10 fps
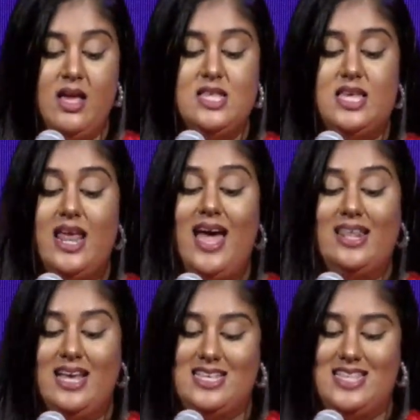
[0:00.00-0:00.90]
Today, I'd
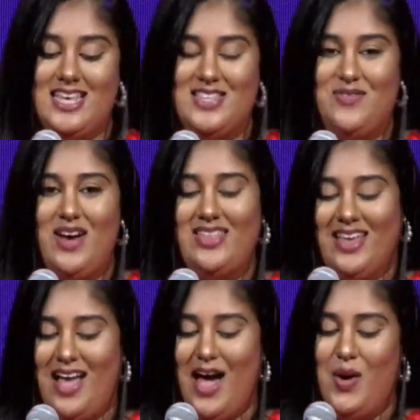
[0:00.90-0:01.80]
like to testify
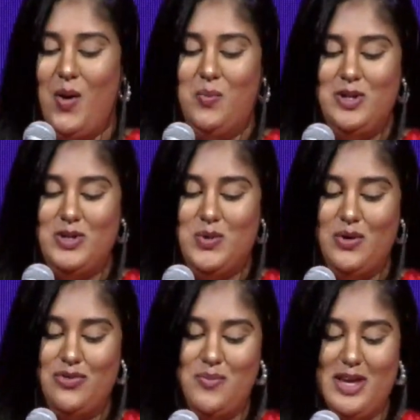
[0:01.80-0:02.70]
that God opened a door
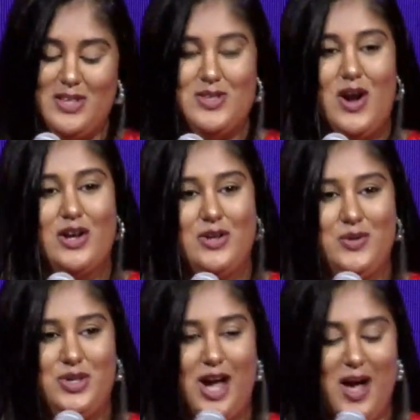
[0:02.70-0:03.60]
for me to start a new
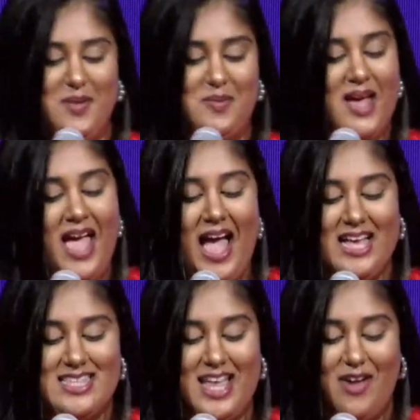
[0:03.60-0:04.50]
job
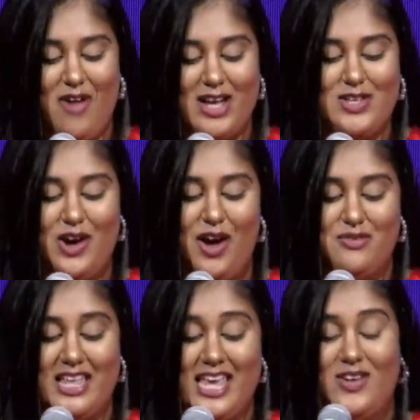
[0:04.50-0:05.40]
as Director of
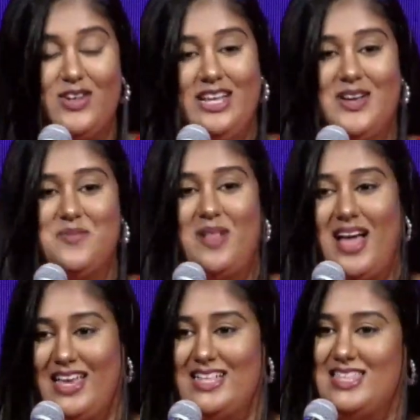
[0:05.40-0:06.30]
Legal and
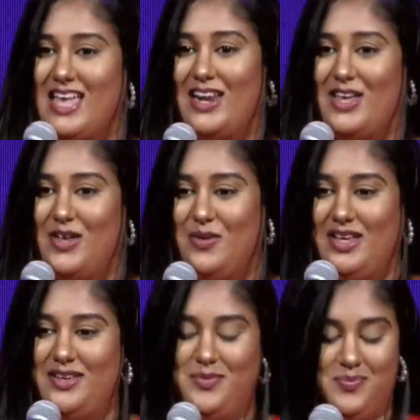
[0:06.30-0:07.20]
Compliance at a union.